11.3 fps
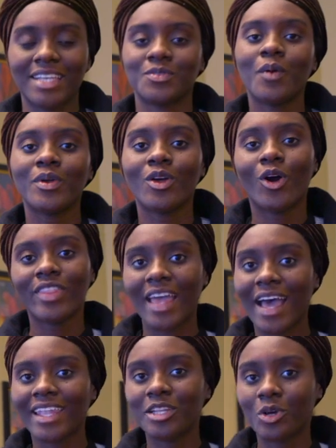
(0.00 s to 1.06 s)
as well with all the
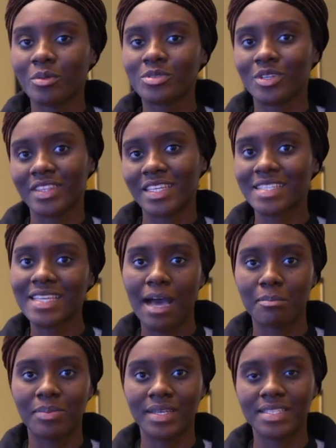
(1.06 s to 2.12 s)
other dorms on this
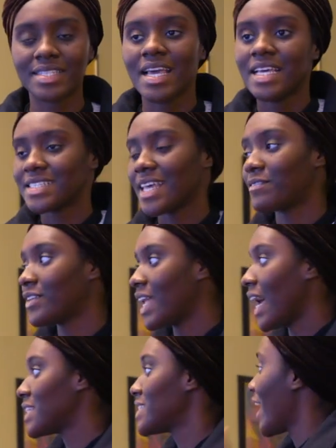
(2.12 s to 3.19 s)
campus, Safford
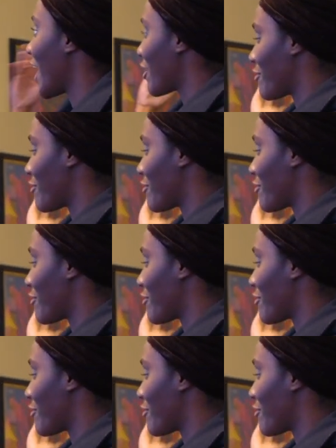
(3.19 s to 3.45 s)
has a